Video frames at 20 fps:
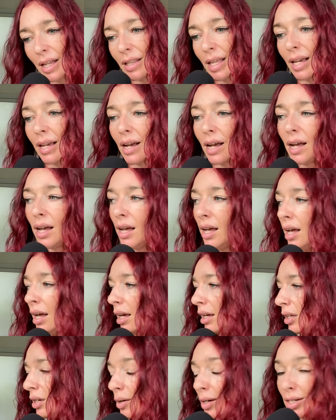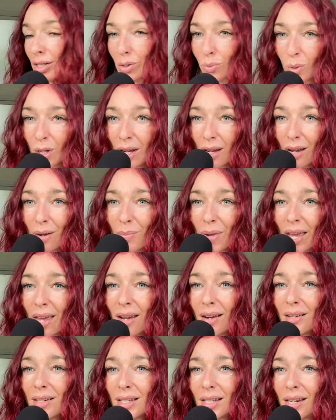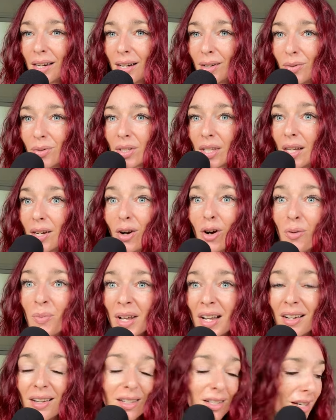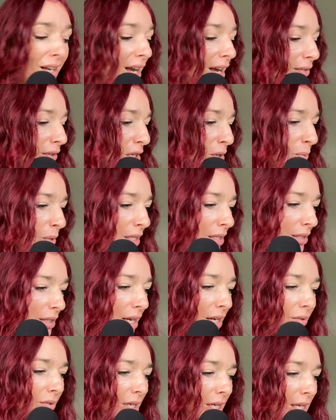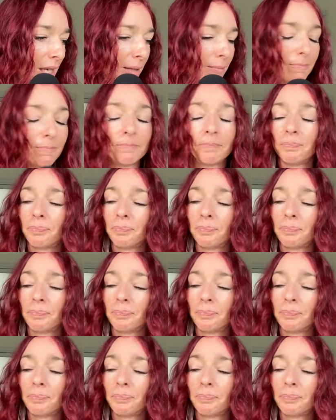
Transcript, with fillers: Like, you know, I just went and got my hair done and I was like, oh my gosh, I have a human design reading